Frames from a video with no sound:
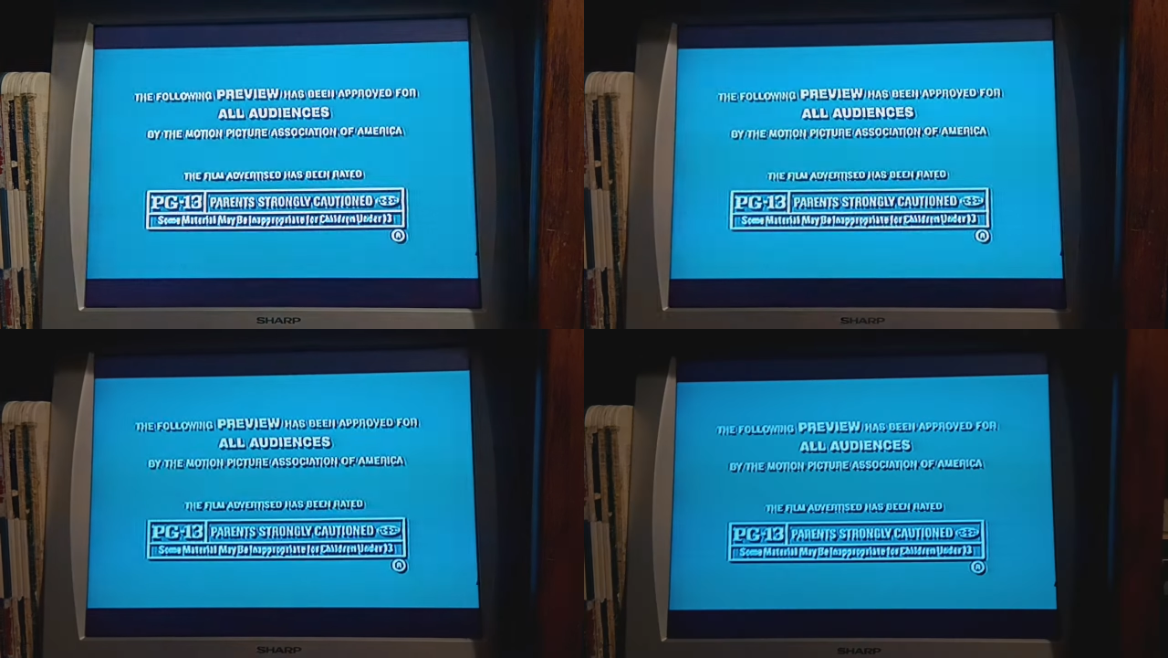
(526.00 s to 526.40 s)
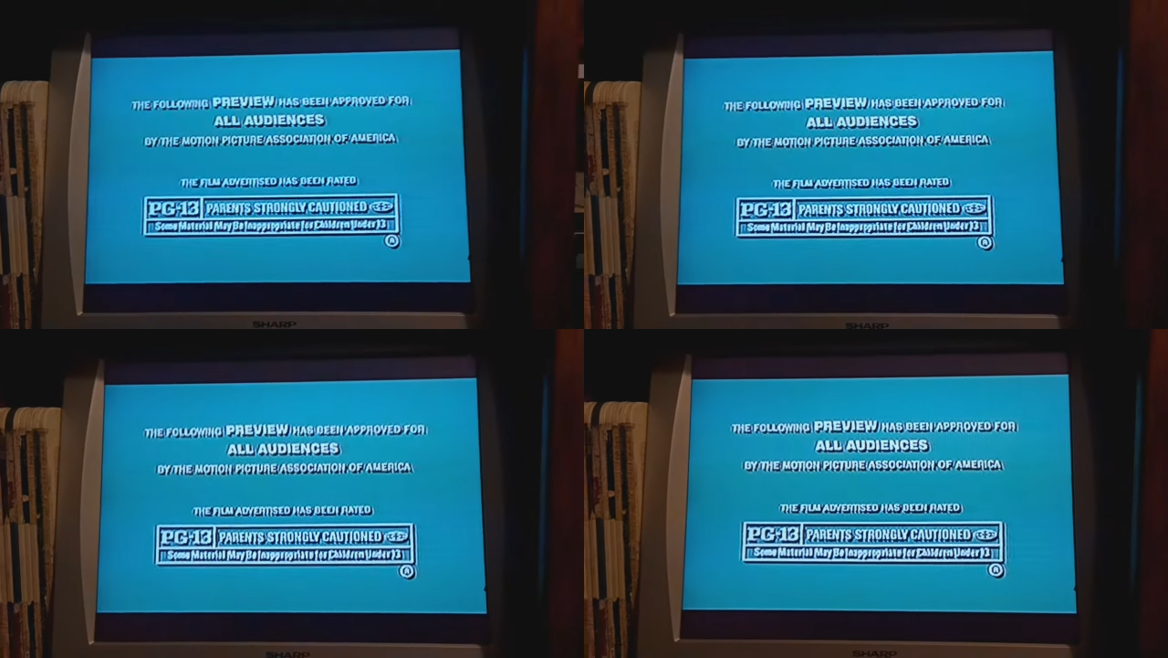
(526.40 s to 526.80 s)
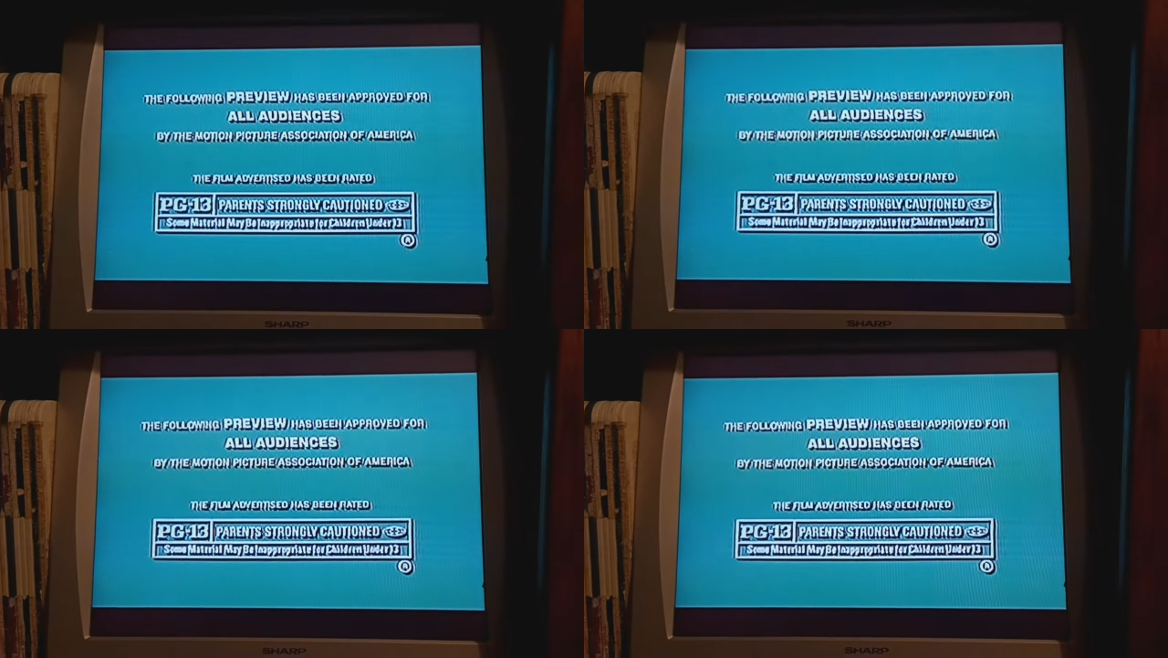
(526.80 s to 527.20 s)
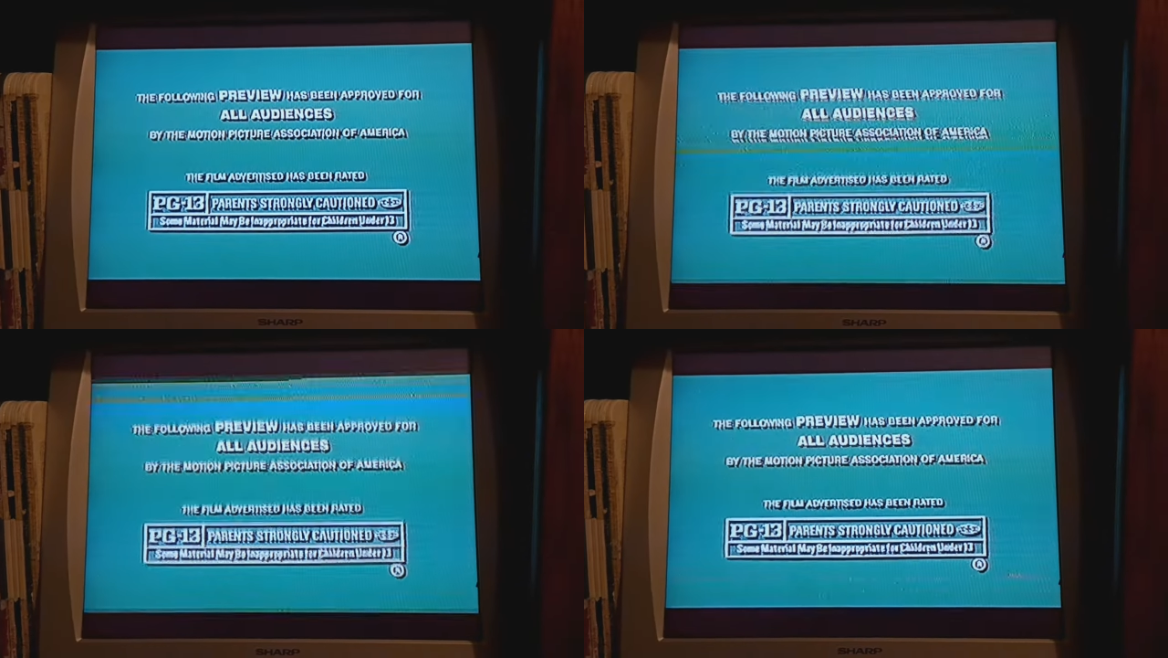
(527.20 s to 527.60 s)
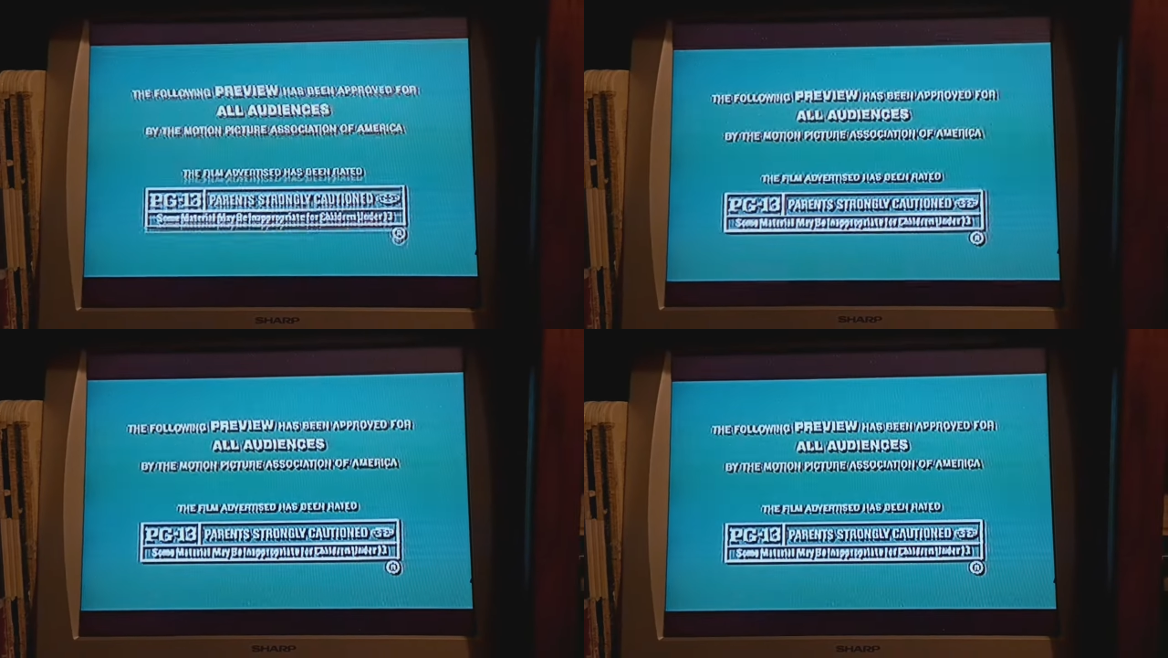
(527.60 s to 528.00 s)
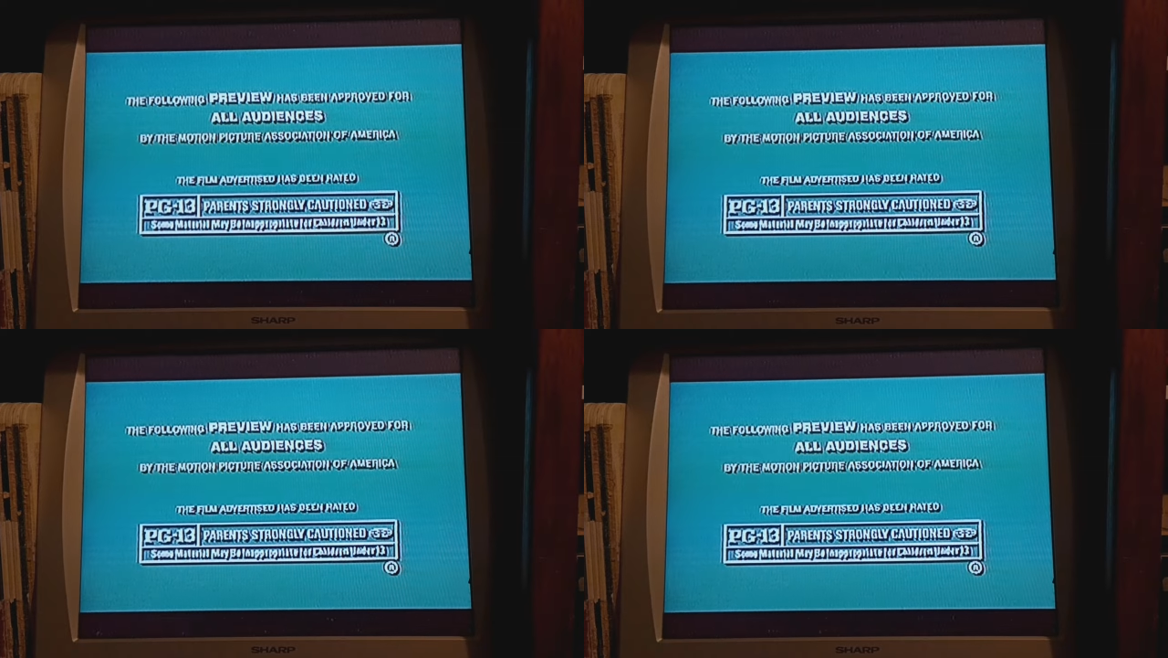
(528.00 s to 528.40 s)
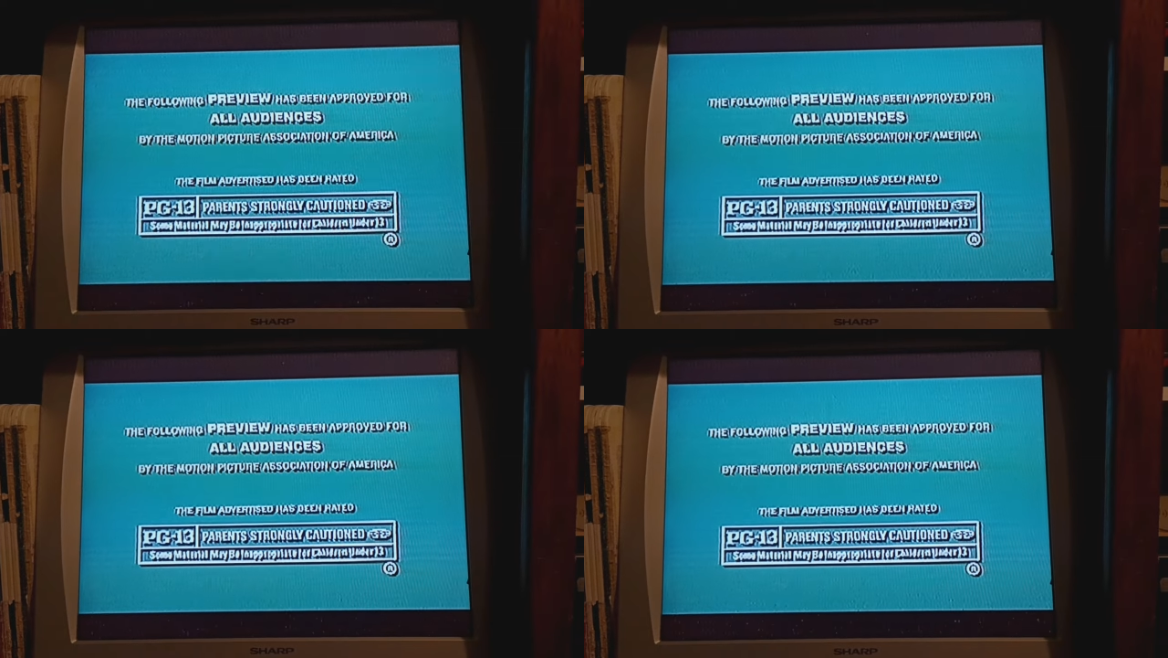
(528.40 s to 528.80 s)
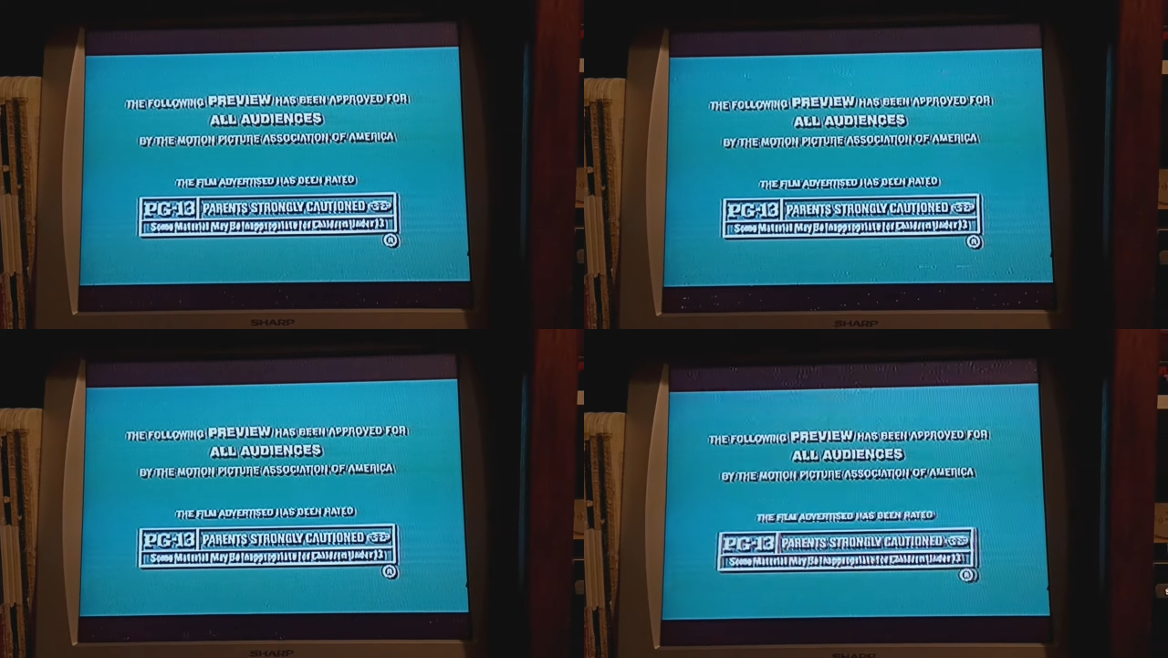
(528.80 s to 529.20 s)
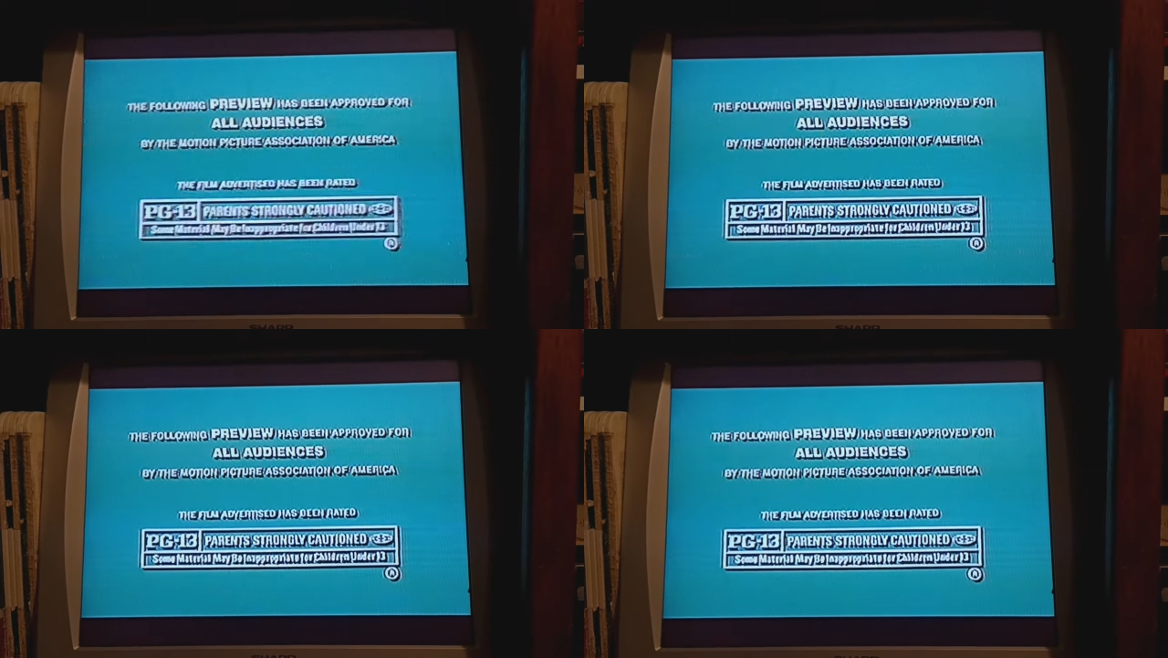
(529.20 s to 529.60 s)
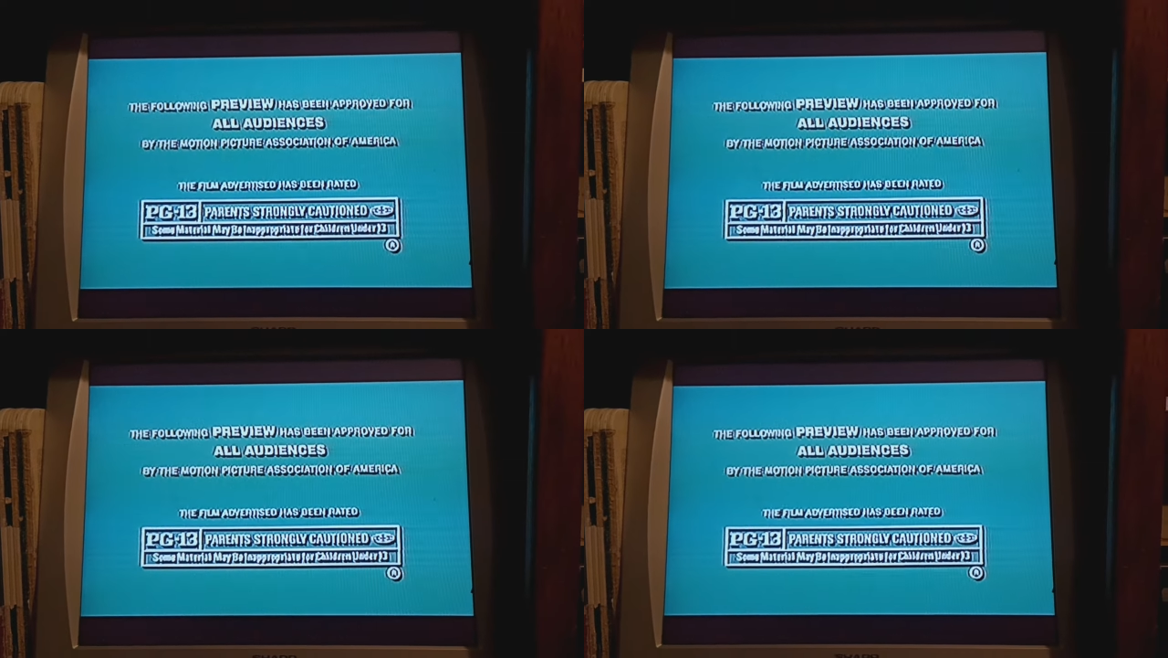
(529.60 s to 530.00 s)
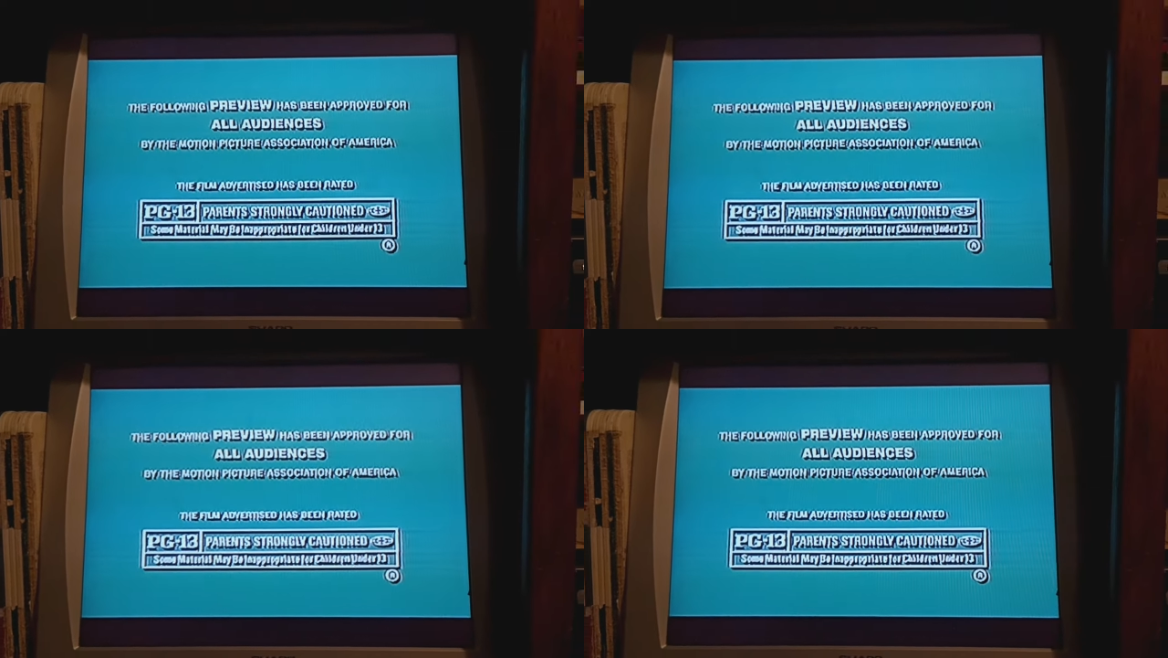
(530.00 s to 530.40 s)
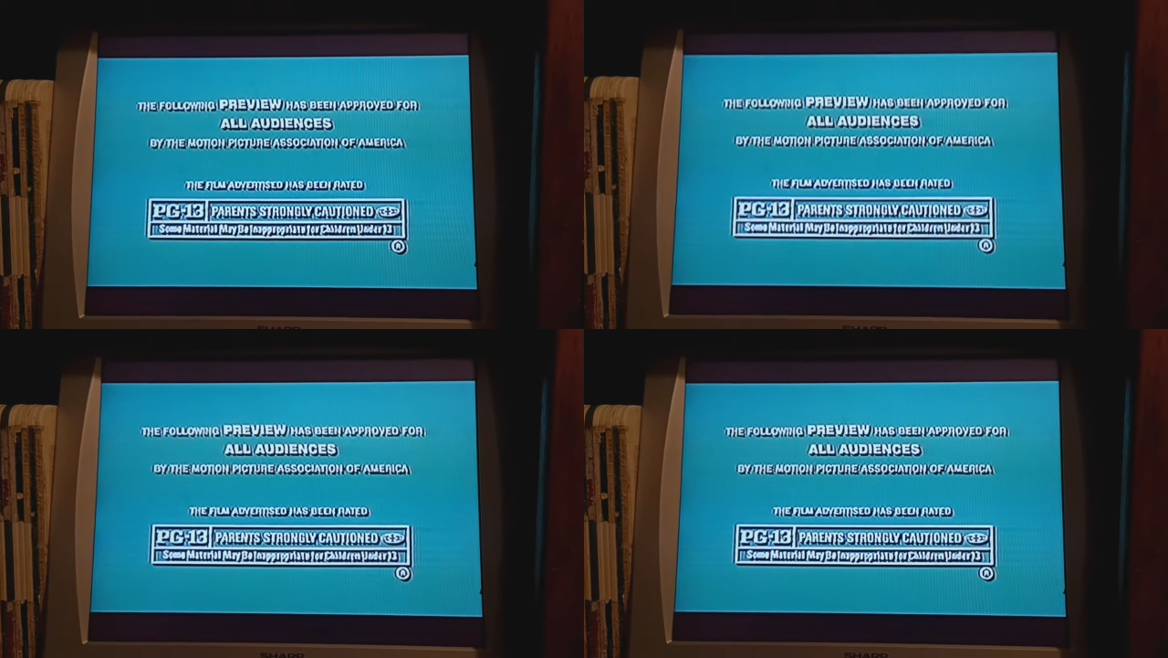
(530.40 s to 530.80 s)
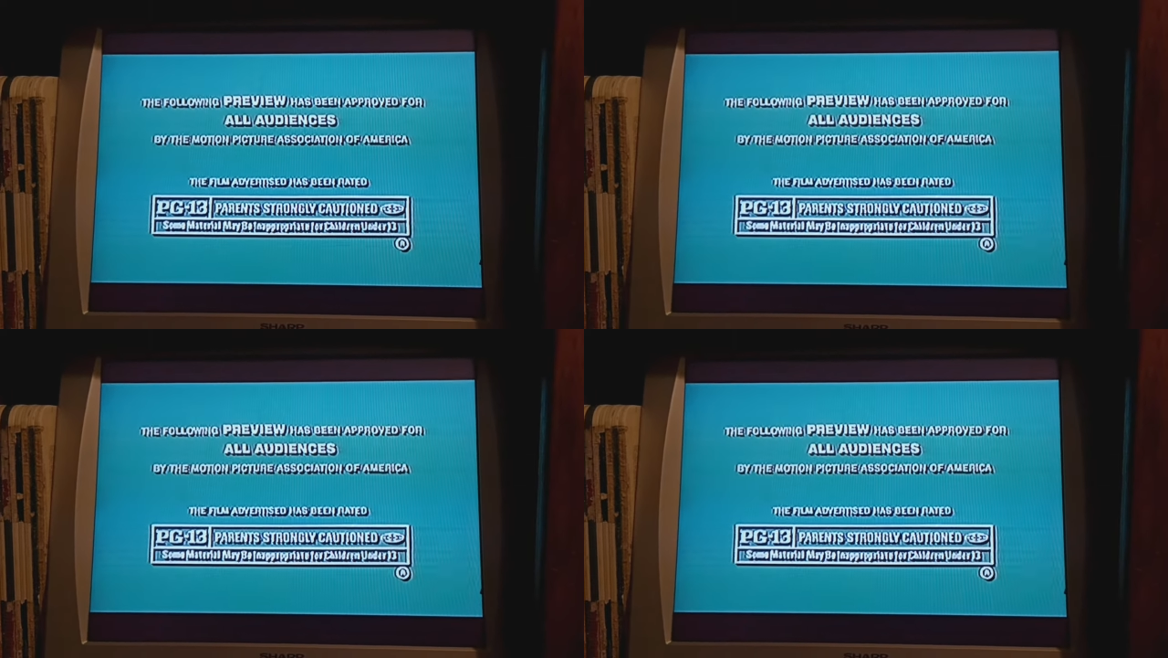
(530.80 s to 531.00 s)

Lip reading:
Nobody's mouth can be seen.